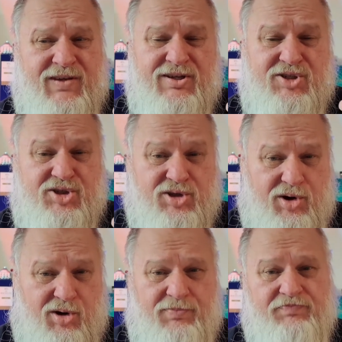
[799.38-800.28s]

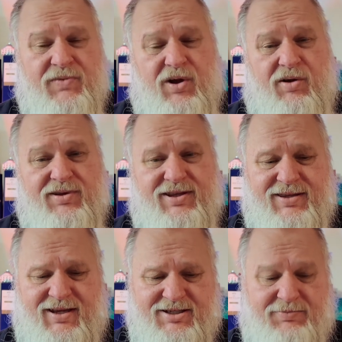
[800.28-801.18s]
strong on the
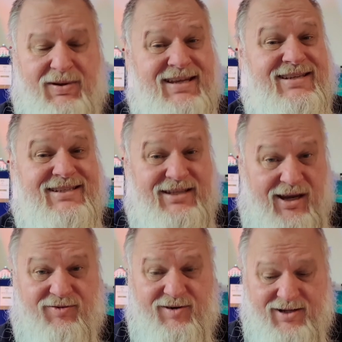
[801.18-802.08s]
taste. But it's
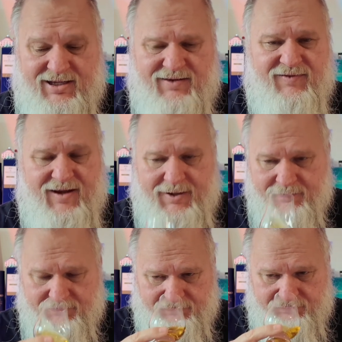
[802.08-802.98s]
definitely there.
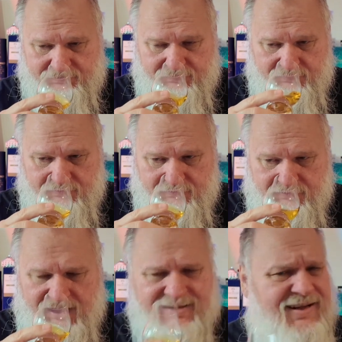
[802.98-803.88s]

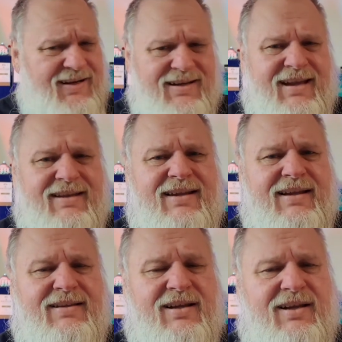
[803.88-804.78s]
I didn't get
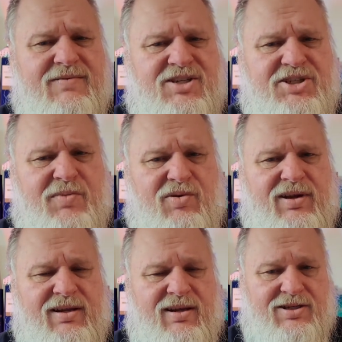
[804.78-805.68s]
that
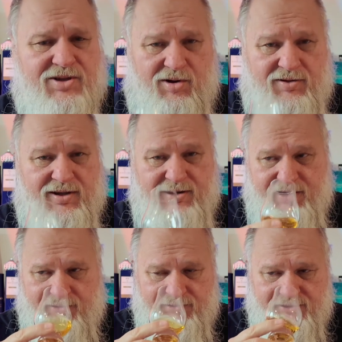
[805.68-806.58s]
smokiness on the
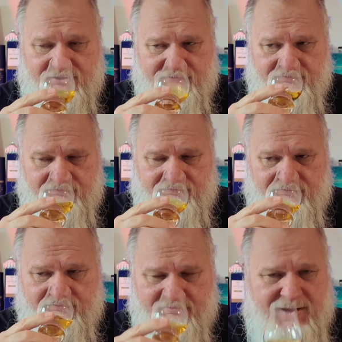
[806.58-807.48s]
nose.
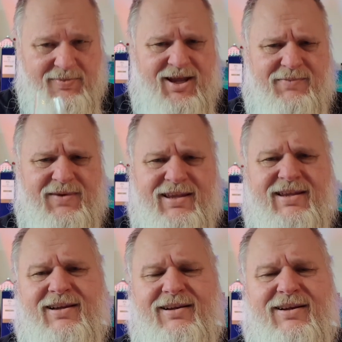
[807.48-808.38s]
Maybe I'm
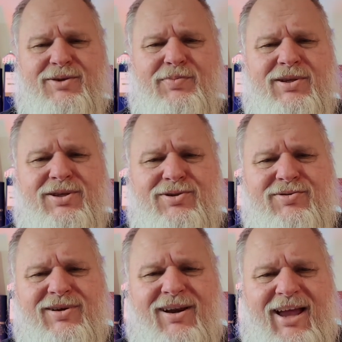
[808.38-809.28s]
getting a little bit
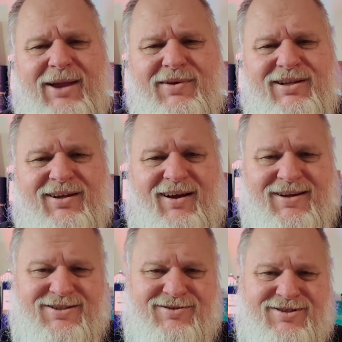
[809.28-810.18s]
too
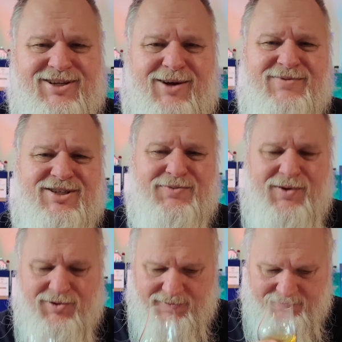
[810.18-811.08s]
climatized to some
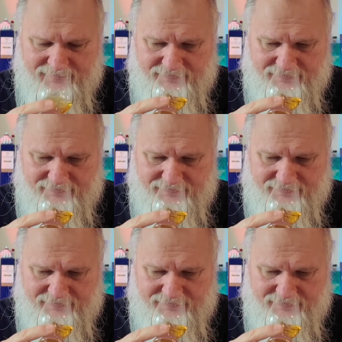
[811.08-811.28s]
smoke.